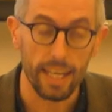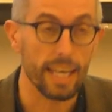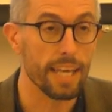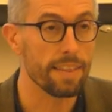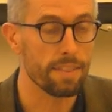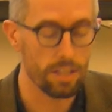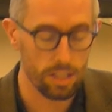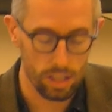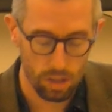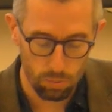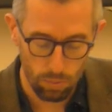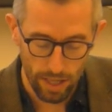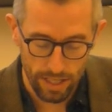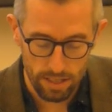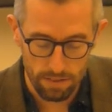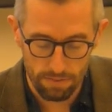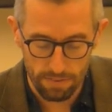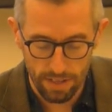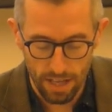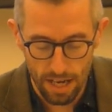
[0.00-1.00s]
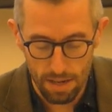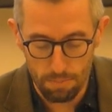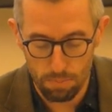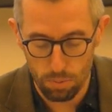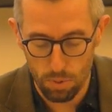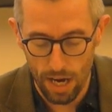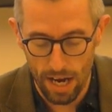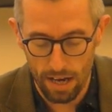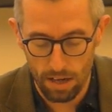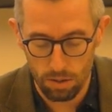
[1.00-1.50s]
In the sweat of thy
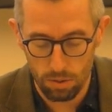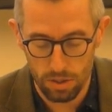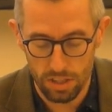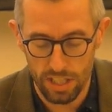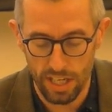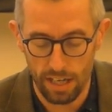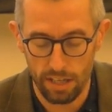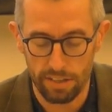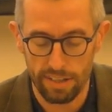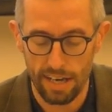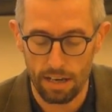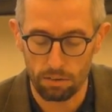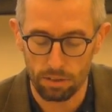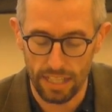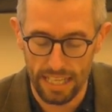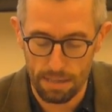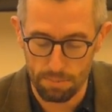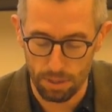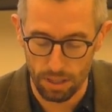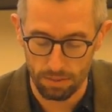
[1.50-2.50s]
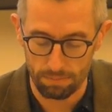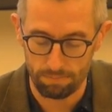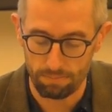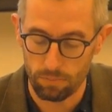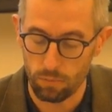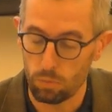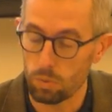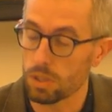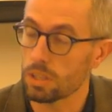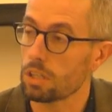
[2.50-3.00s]
brow shall thou labor,
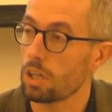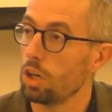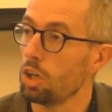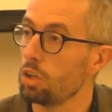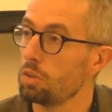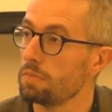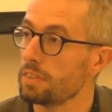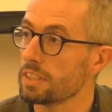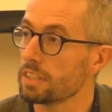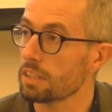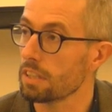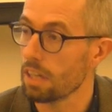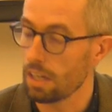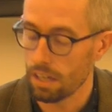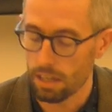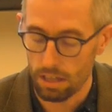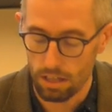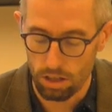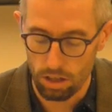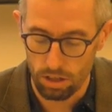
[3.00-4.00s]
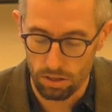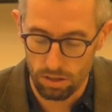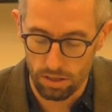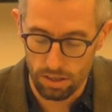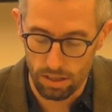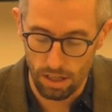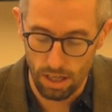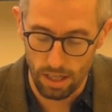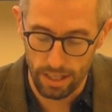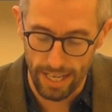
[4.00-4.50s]
was Jehovah's
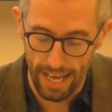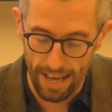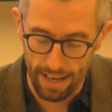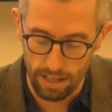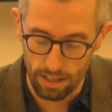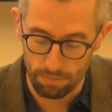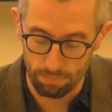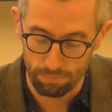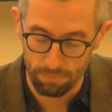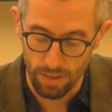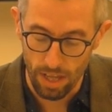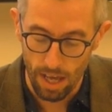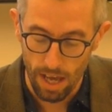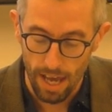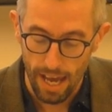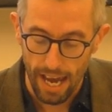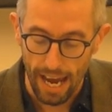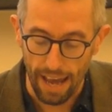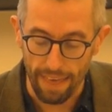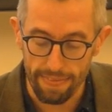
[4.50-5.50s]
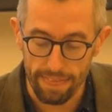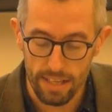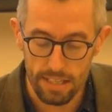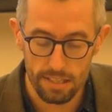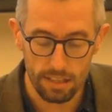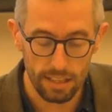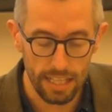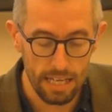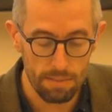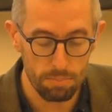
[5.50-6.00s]
curse on Adam. And
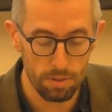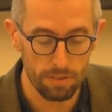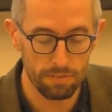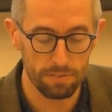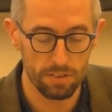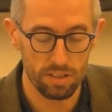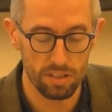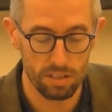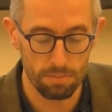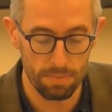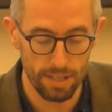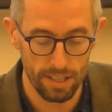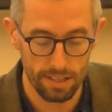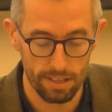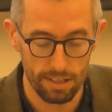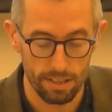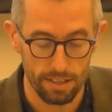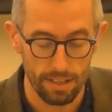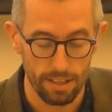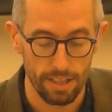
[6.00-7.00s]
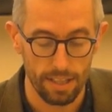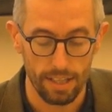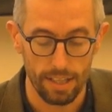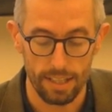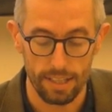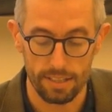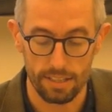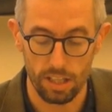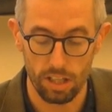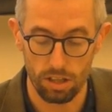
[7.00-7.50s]
this labor for Smith
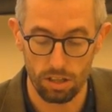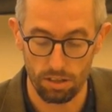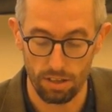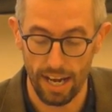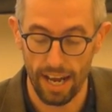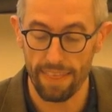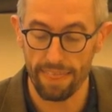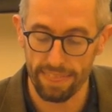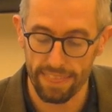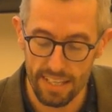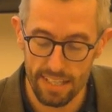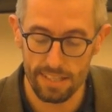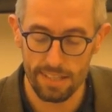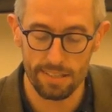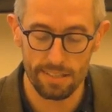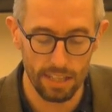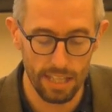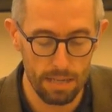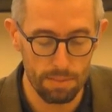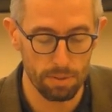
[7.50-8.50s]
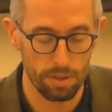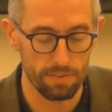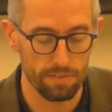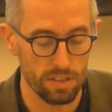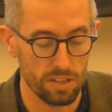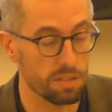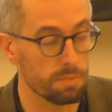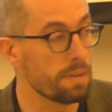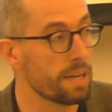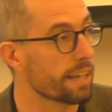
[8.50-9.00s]
is a cur- and this is labor
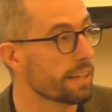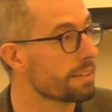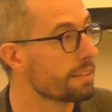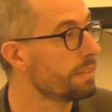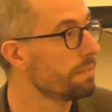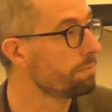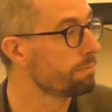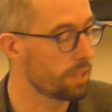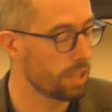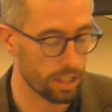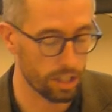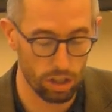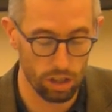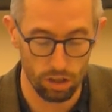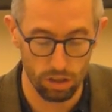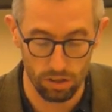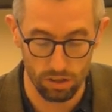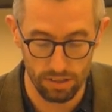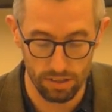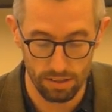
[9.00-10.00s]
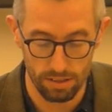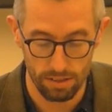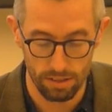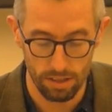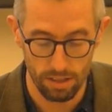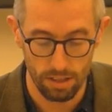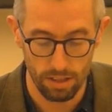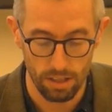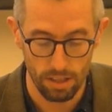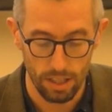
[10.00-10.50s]
for Smith, a curse.
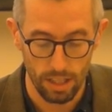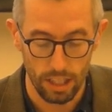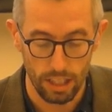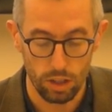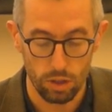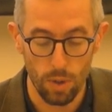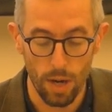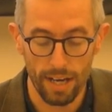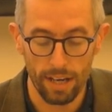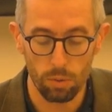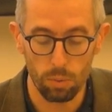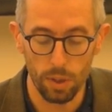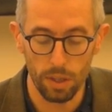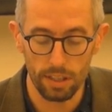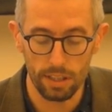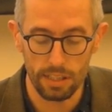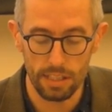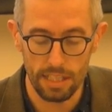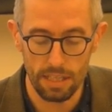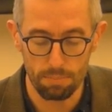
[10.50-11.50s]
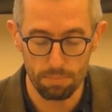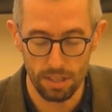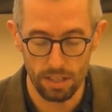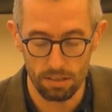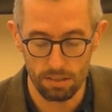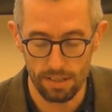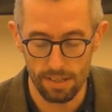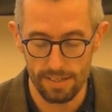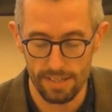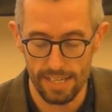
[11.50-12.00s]
Tranquility
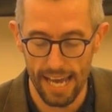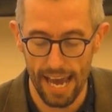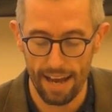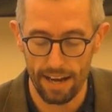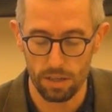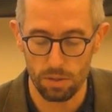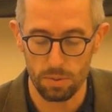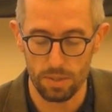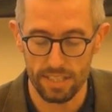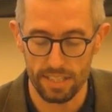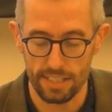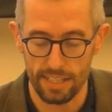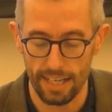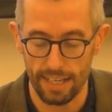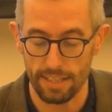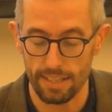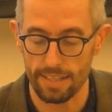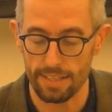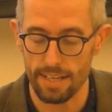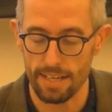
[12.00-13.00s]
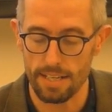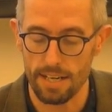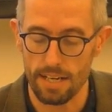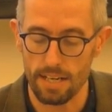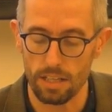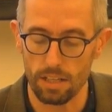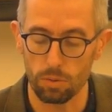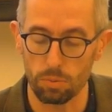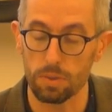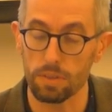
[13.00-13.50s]
appears as the adequate state, as
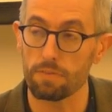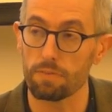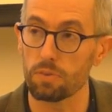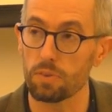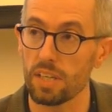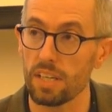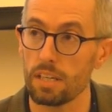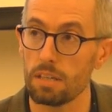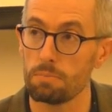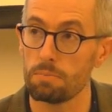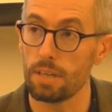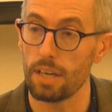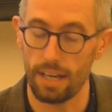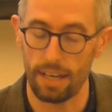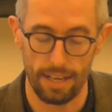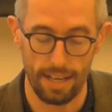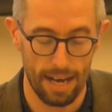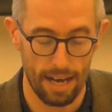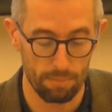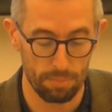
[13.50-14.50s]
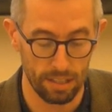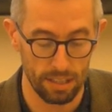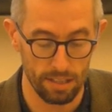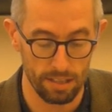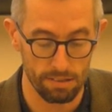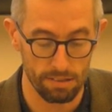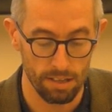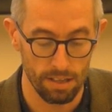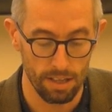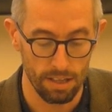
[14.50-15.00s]
identical with freedom and
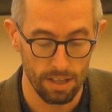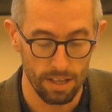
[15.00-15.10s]
happiness.